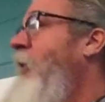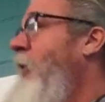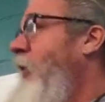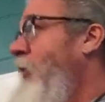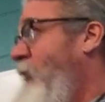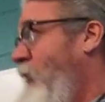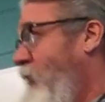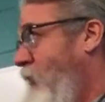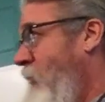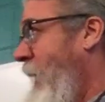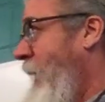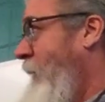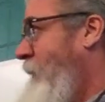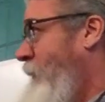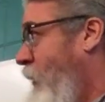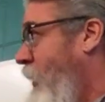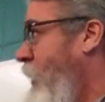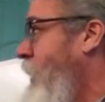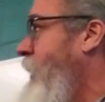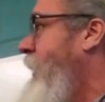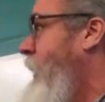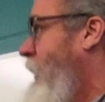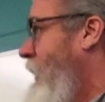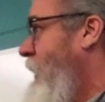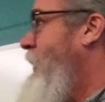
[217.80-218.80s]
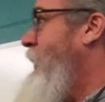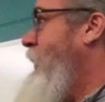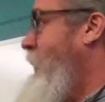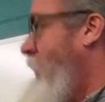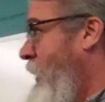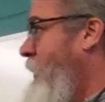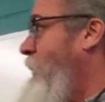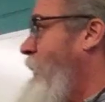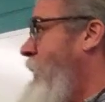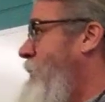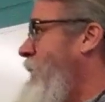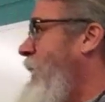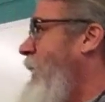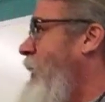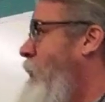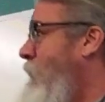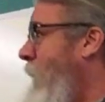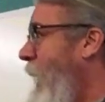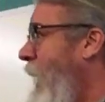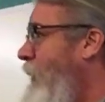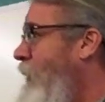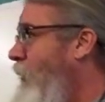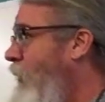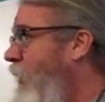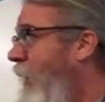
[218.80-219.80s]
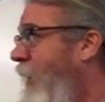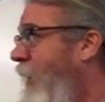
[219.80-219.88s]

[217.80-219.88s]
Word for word: in Stratford, there would be a record